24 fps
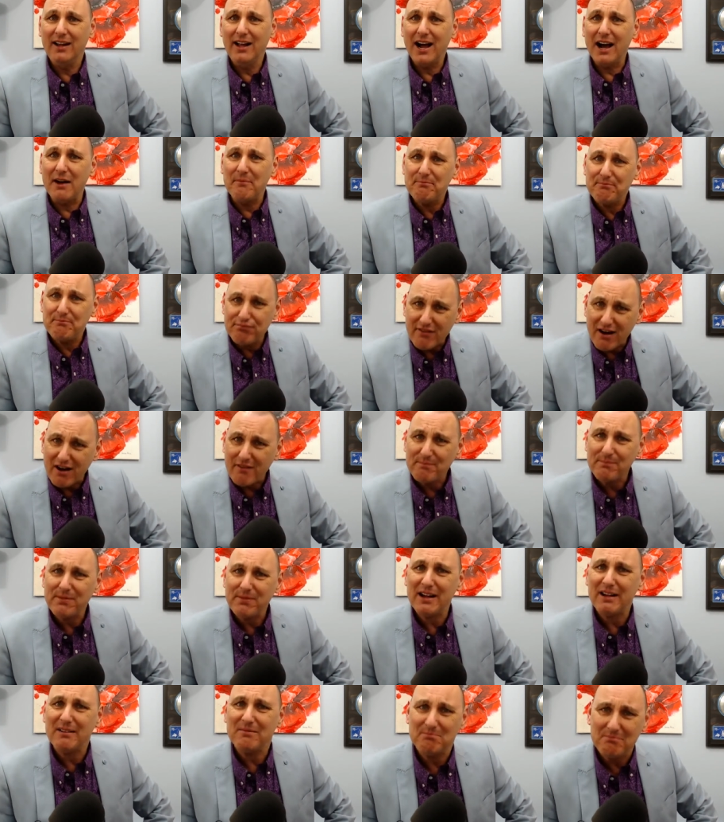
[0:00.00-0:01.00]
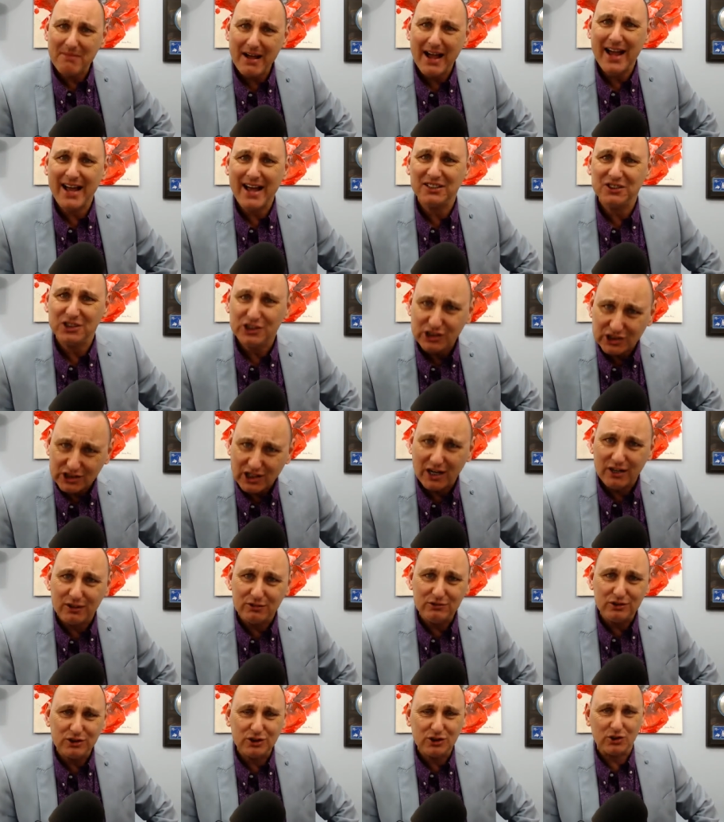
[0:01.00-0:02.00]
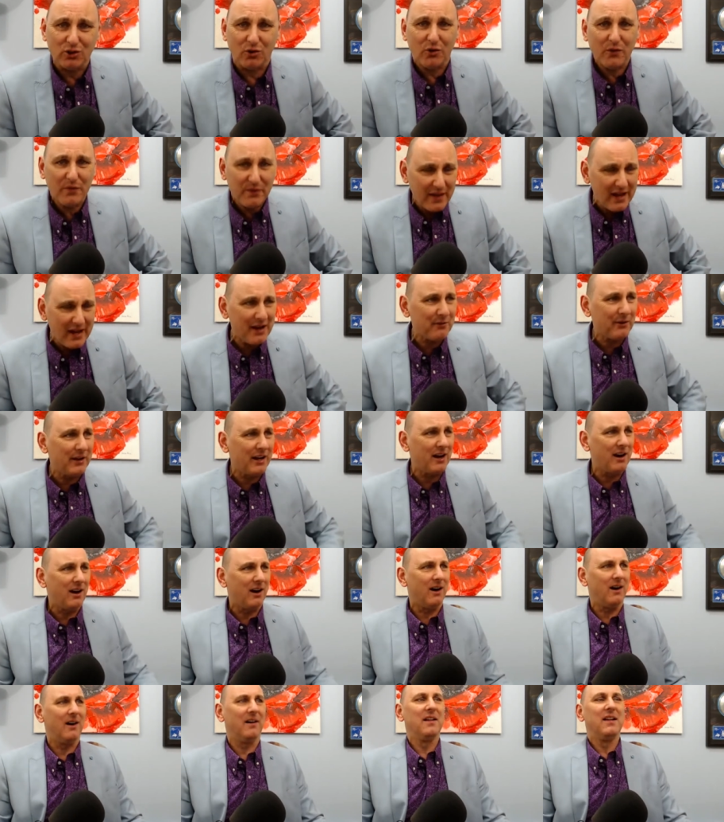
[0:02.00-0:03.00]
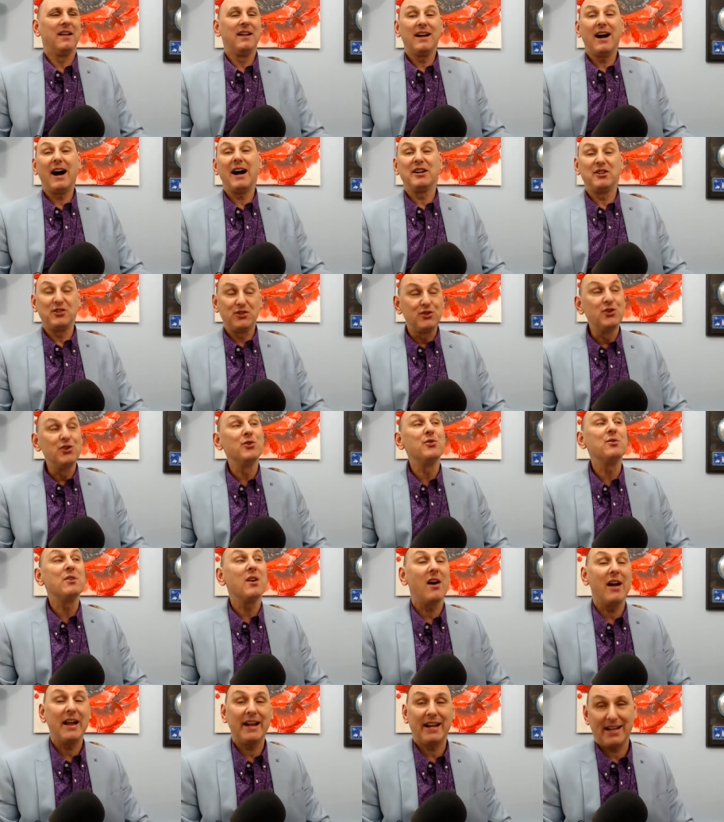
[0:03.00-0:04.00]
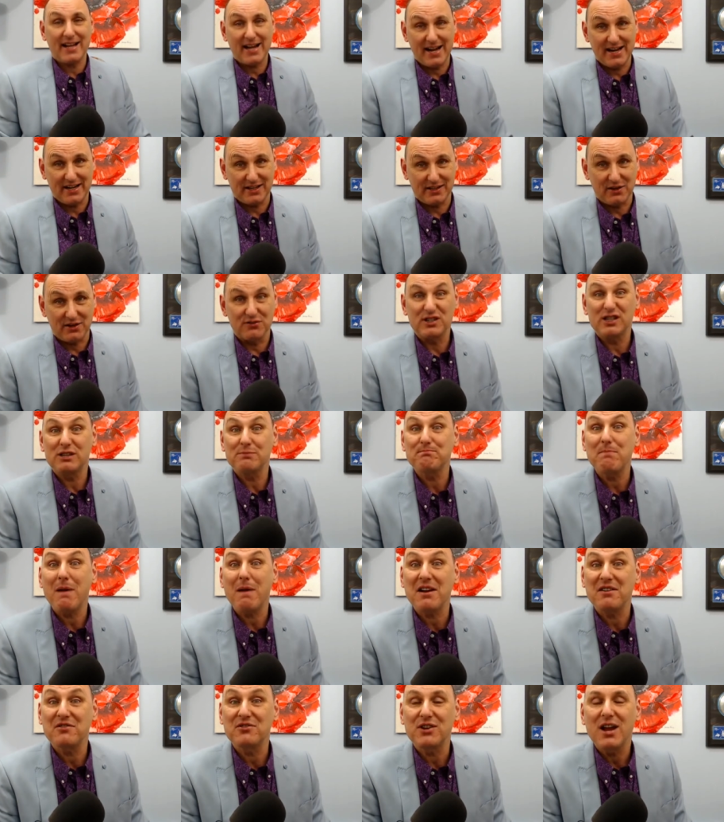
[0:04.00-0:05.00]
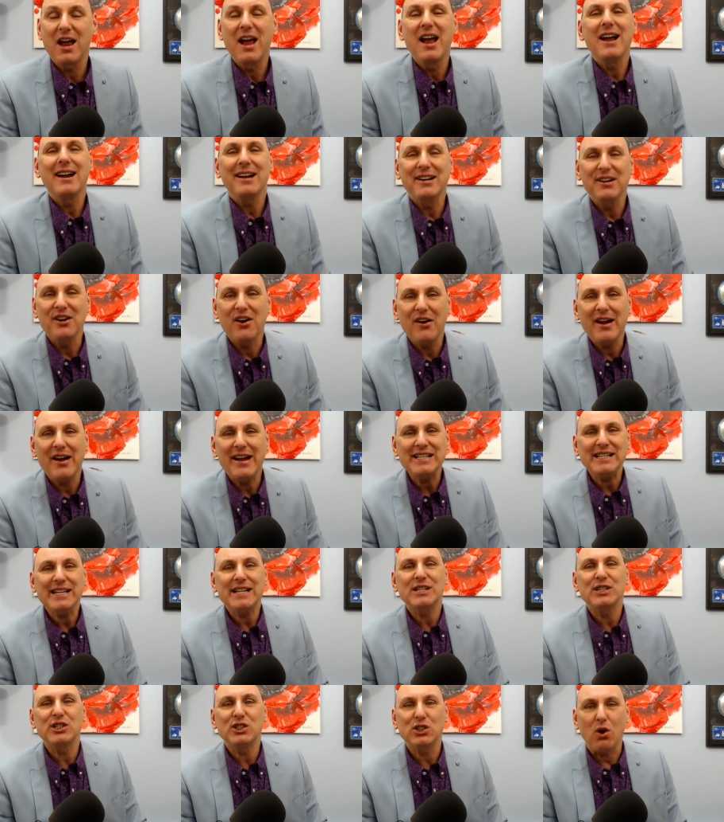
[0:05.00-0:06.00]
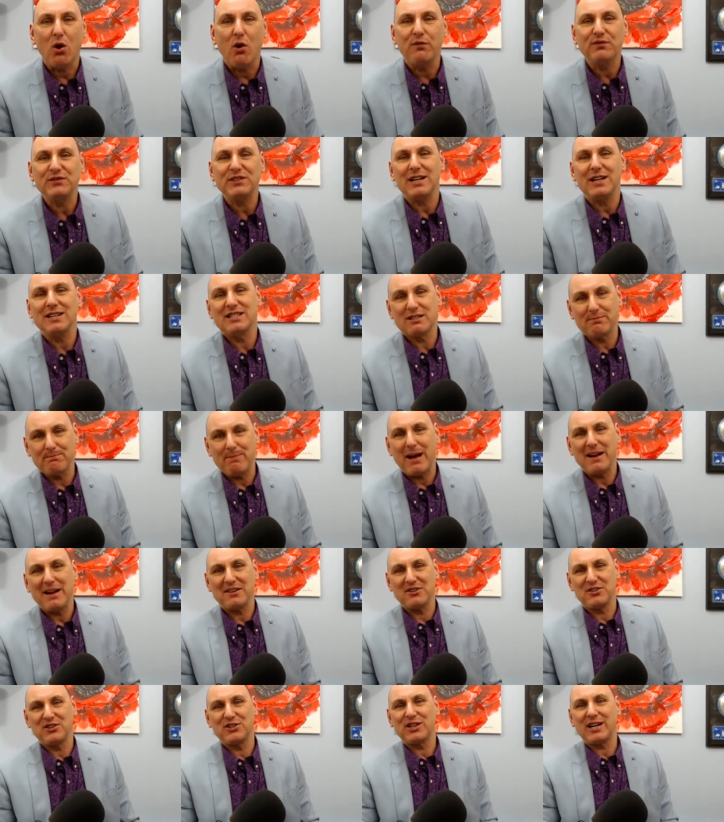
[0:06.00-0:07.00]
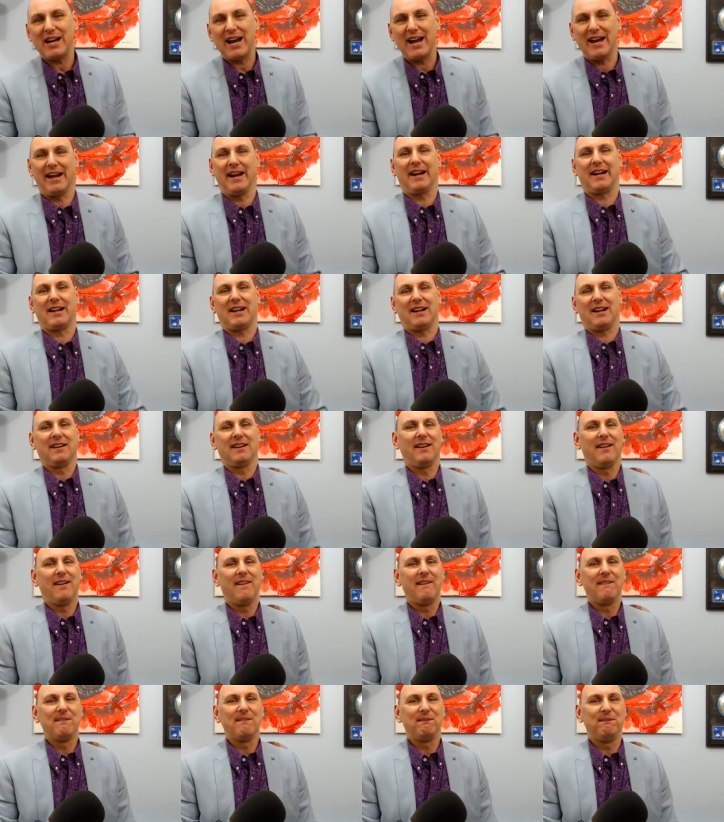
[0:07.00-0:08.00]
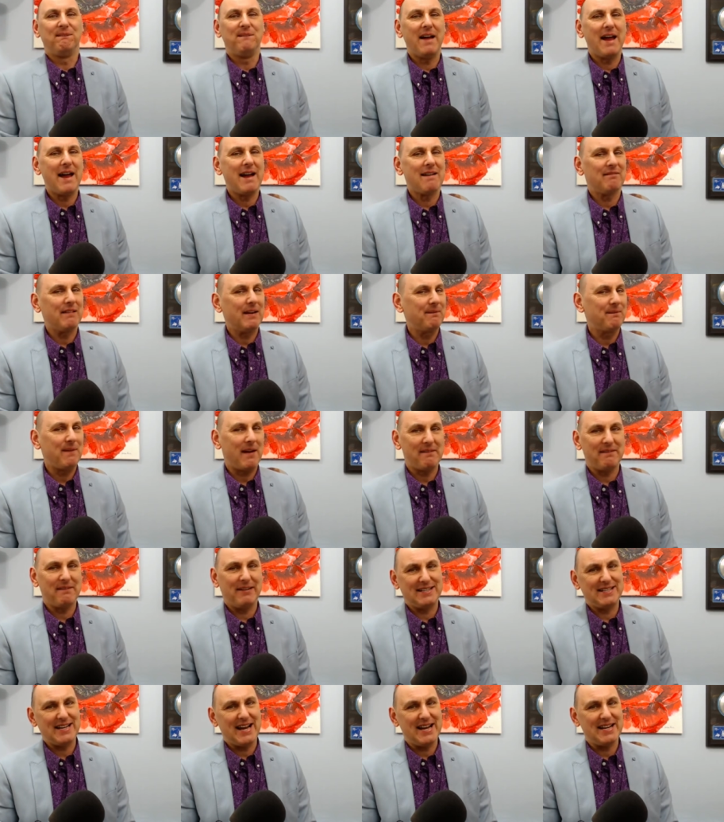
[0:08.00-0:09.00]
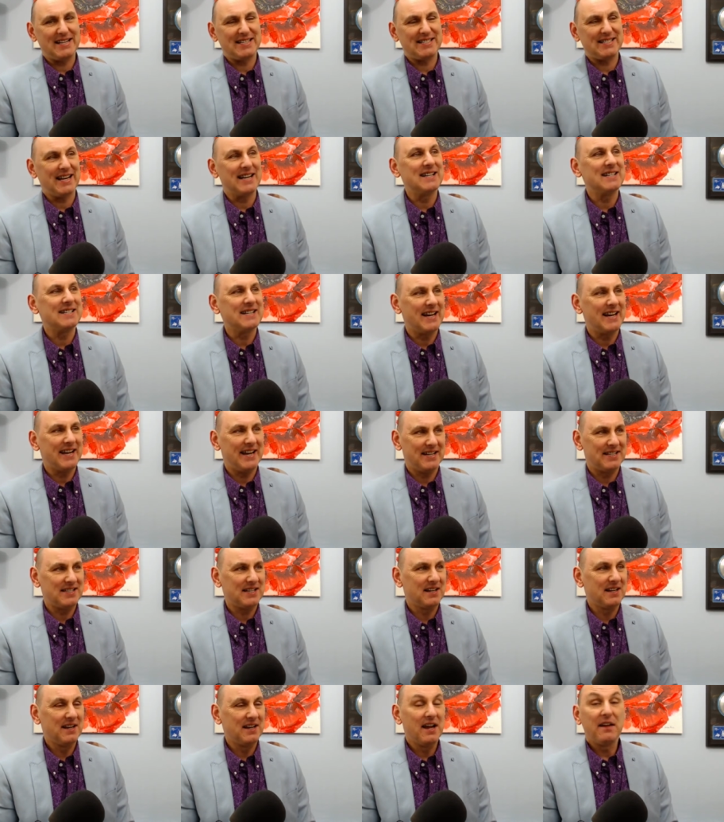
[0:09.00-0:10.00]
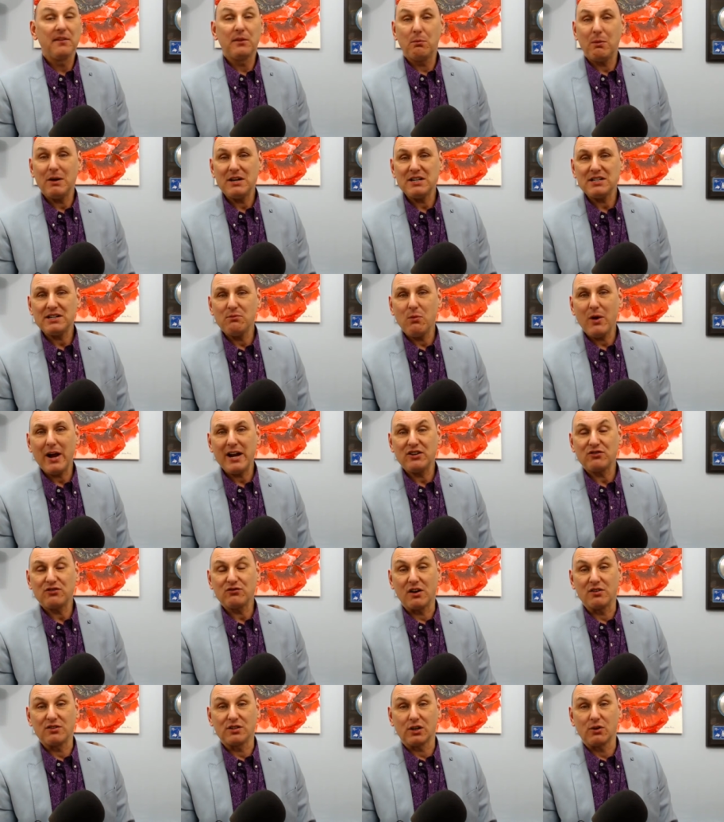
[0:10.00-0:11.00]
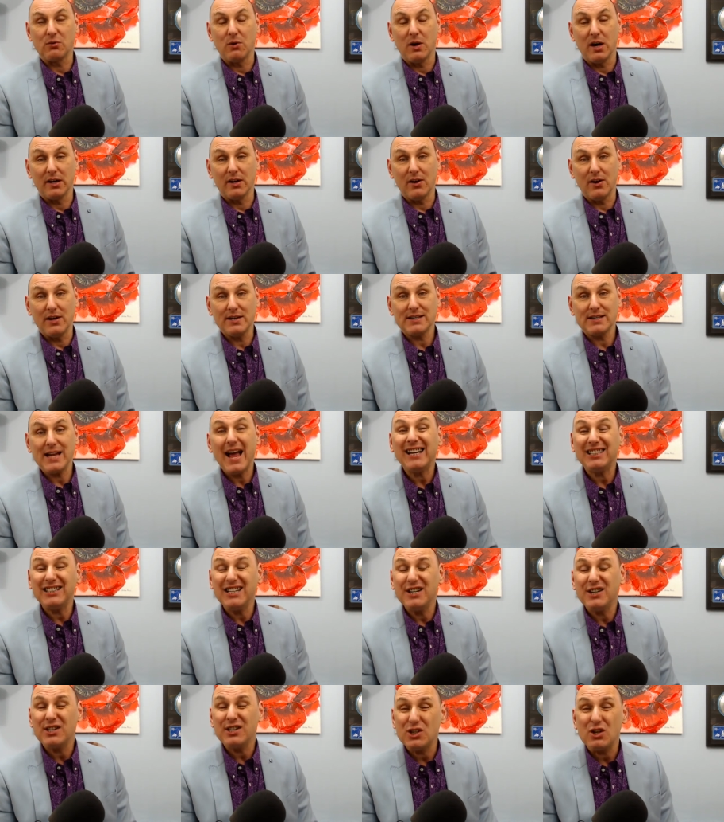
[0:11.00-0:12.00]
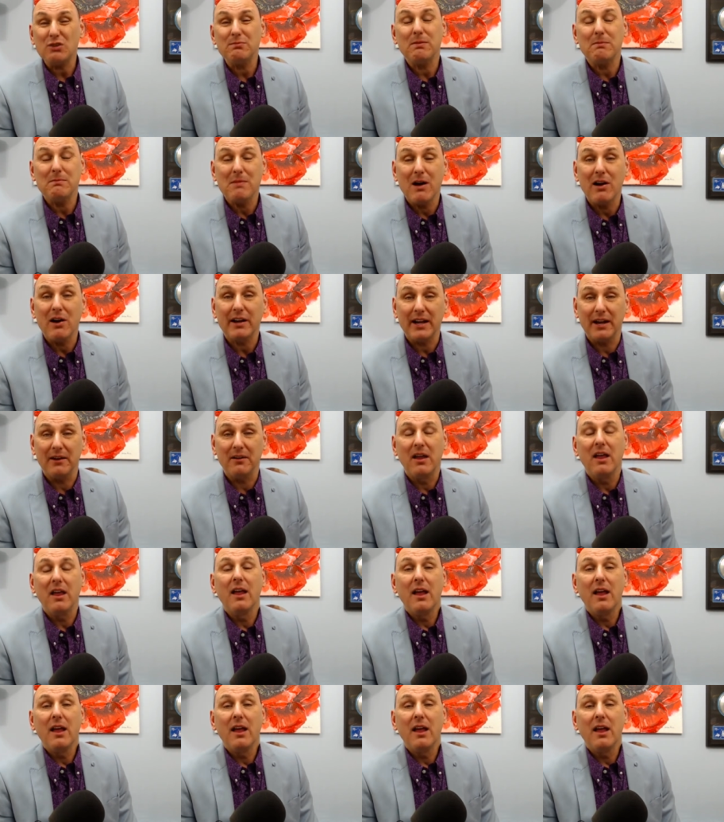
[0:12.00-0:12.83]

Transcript: A proper man show, Shaun. There we are. I do like cake though. Sponge, nice soft sponge cake. Very, very tasty indeed. The ones in Waitrose are quite nice. Actually, the supermarket